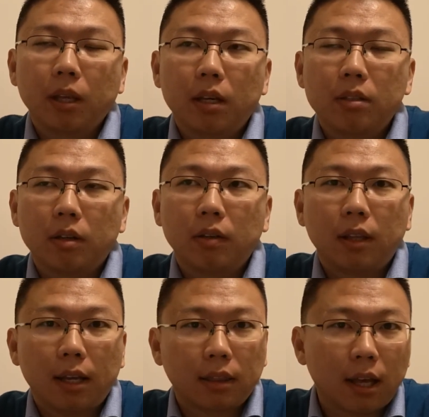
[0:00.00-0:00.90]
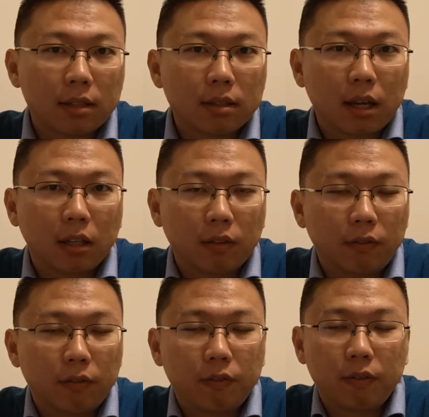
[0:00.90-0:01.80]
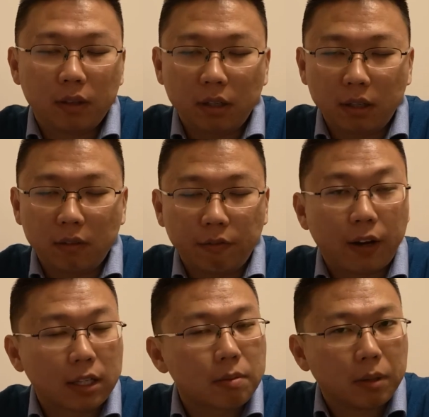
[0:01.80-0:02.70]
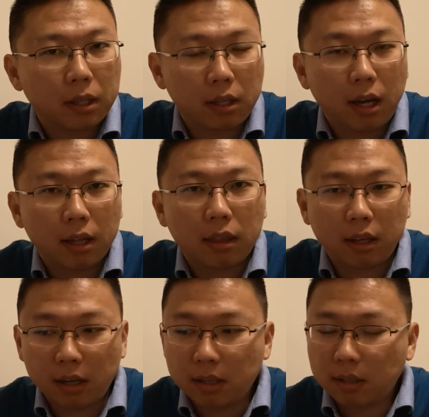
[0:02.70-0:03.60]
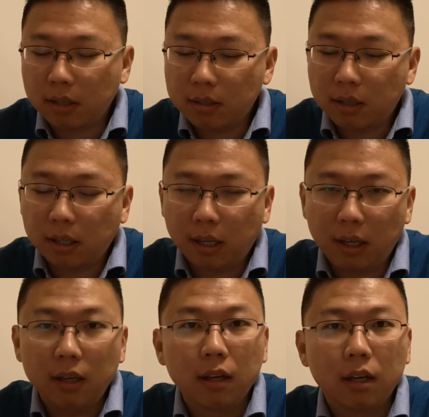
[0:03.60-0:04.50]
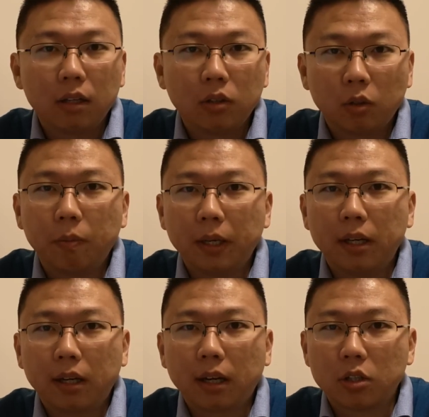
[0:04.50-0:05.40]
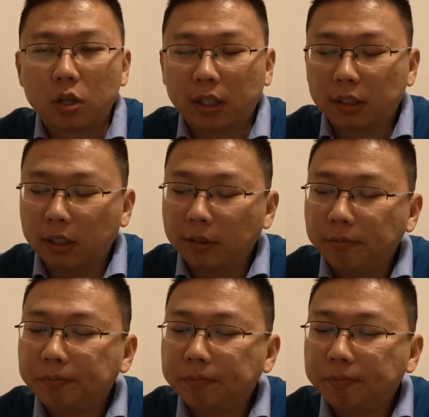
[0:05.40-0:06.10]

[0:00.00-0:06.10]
So that's kind of the flexibility. I think is the key to be a contracting.